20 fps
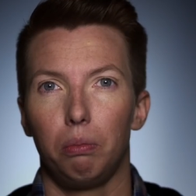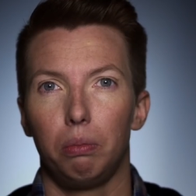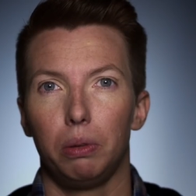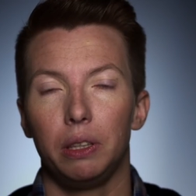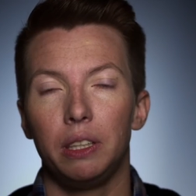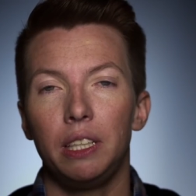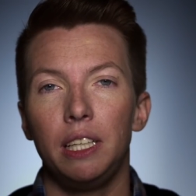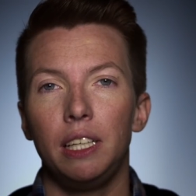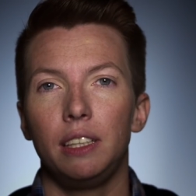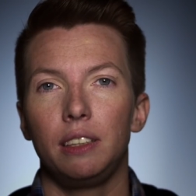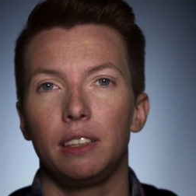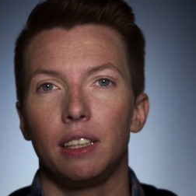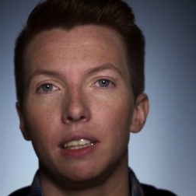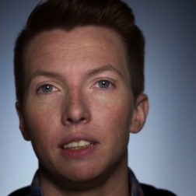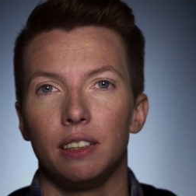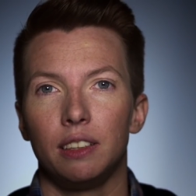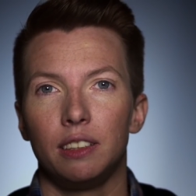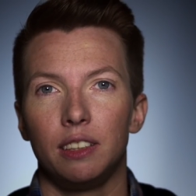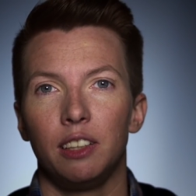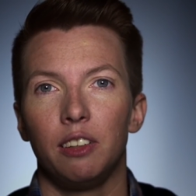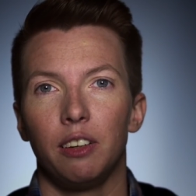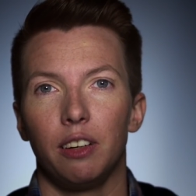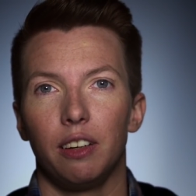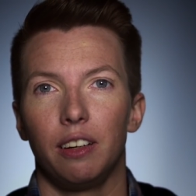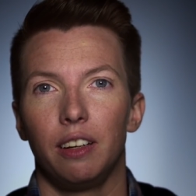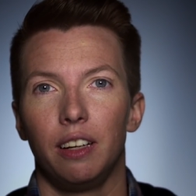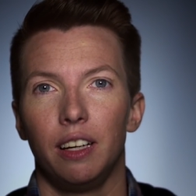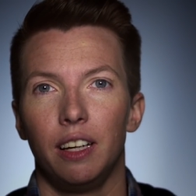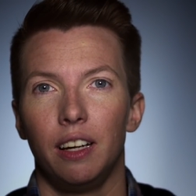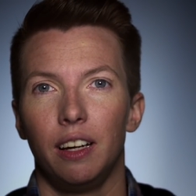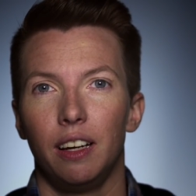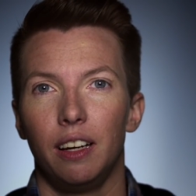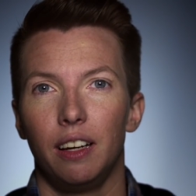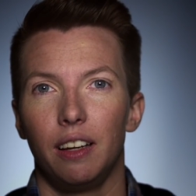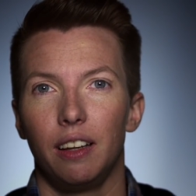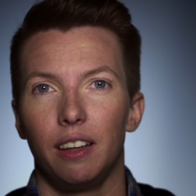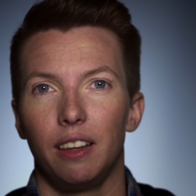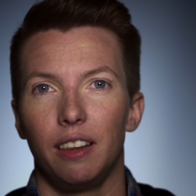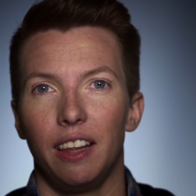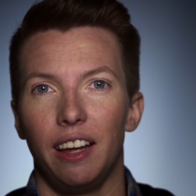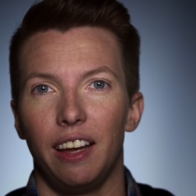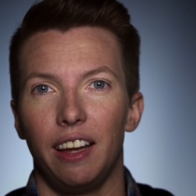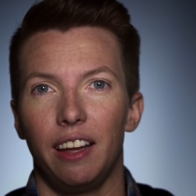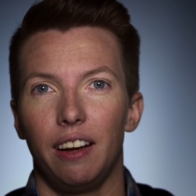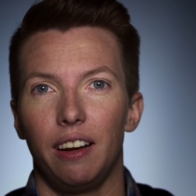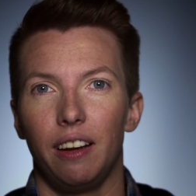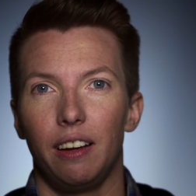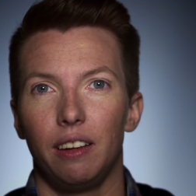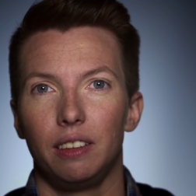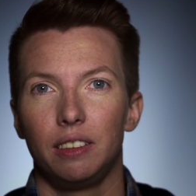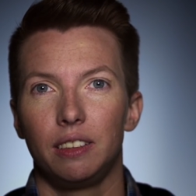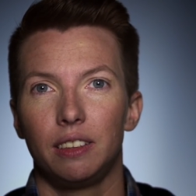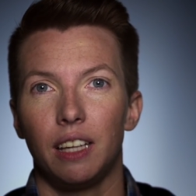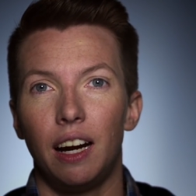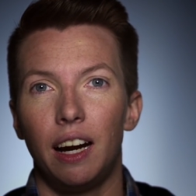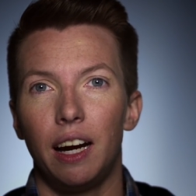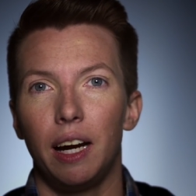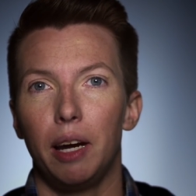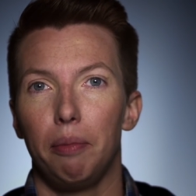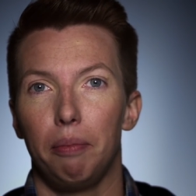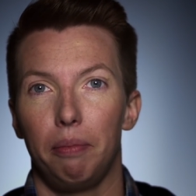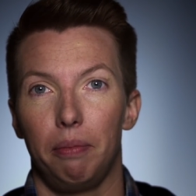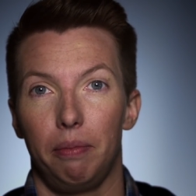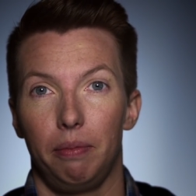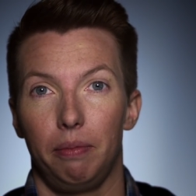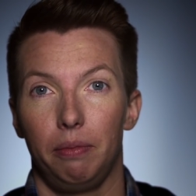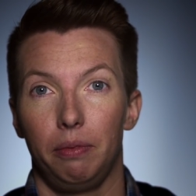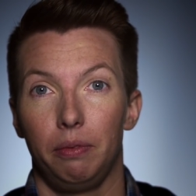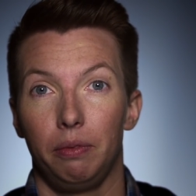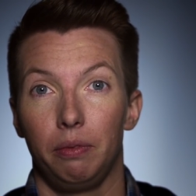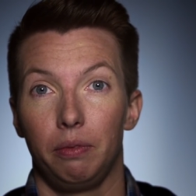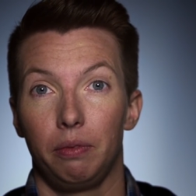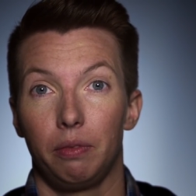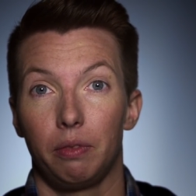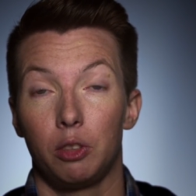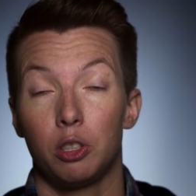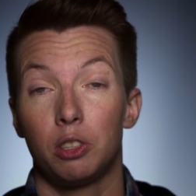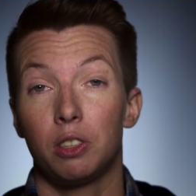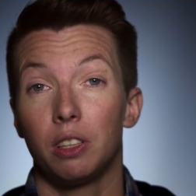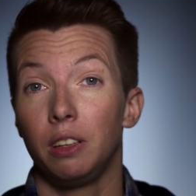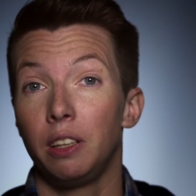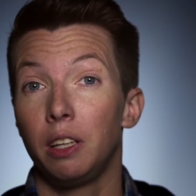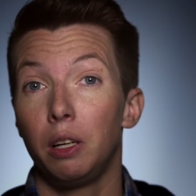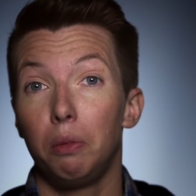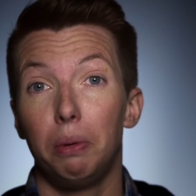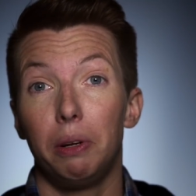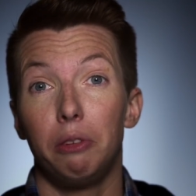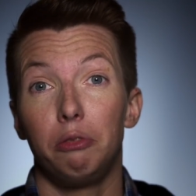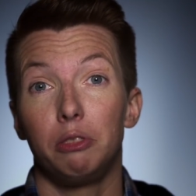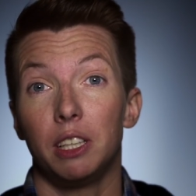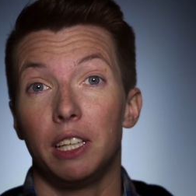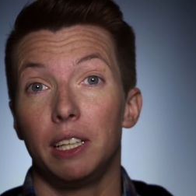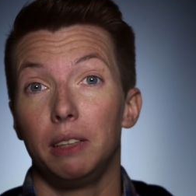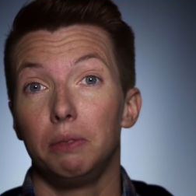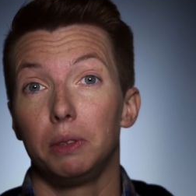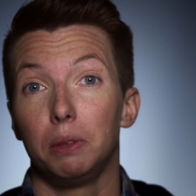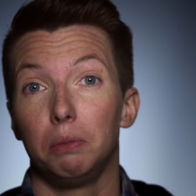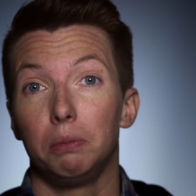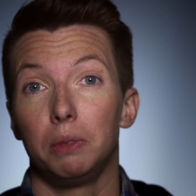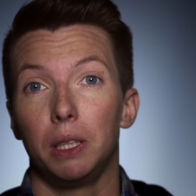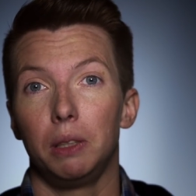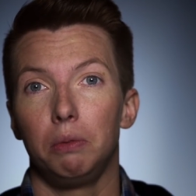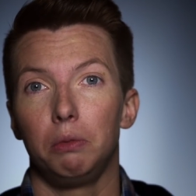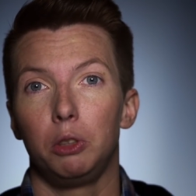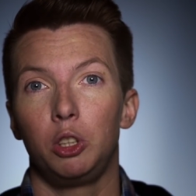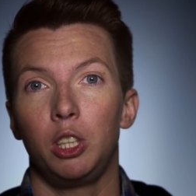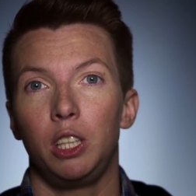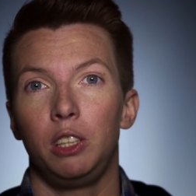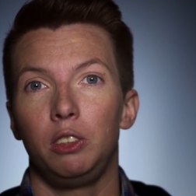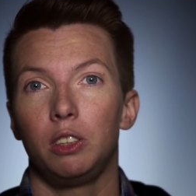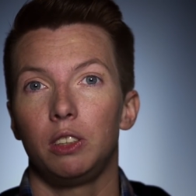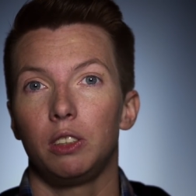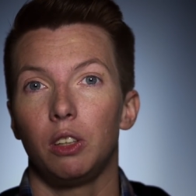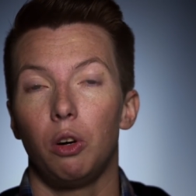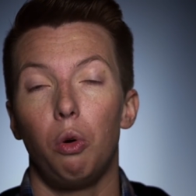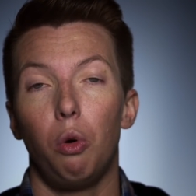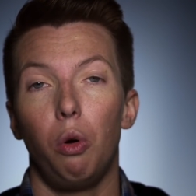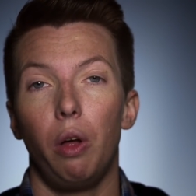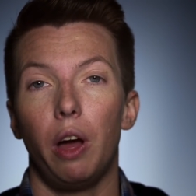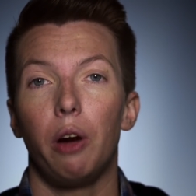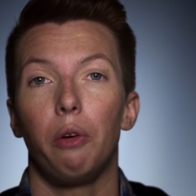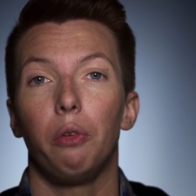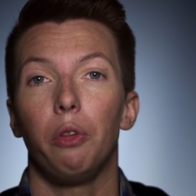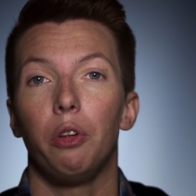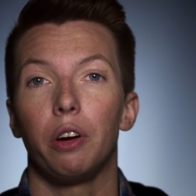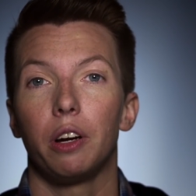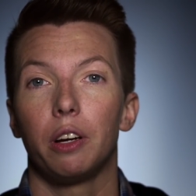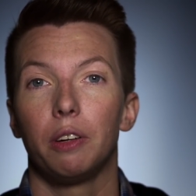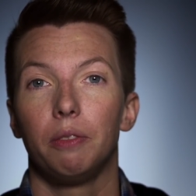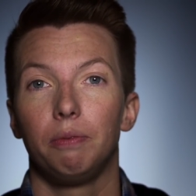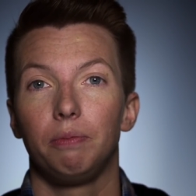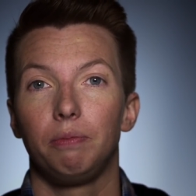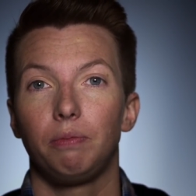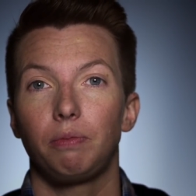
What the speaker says: Please consider that time, just a little bit of time sometimes, changes a whole outlook.